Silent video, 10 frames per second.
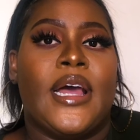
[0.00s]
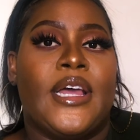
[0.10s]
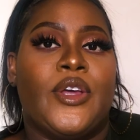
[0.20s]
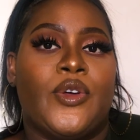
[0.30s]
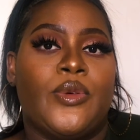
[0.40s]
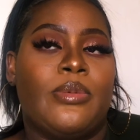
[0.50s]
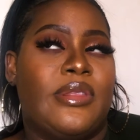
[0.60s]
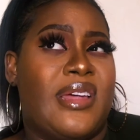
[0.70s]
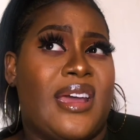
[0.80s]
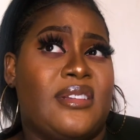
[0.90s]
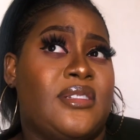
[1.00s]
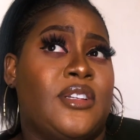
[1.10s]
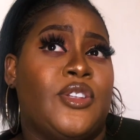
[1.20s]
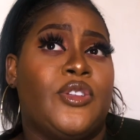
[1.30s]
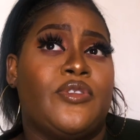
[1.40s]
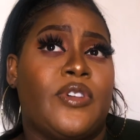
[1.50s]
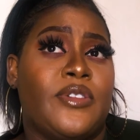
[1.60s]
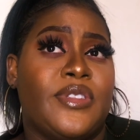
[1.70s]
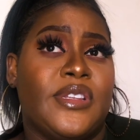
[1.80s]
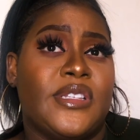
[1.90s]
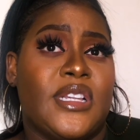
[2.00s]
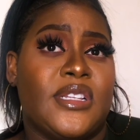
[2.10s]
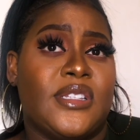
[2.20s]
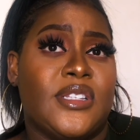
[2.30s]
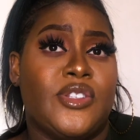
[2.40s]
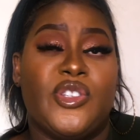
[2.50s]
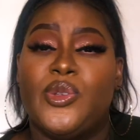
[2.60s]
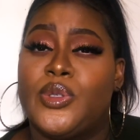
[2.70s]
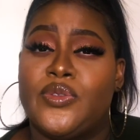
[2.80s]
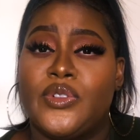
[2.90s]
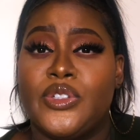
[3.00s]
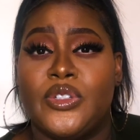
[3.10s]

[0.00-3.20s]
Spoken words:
I hope that you found these lessons useful.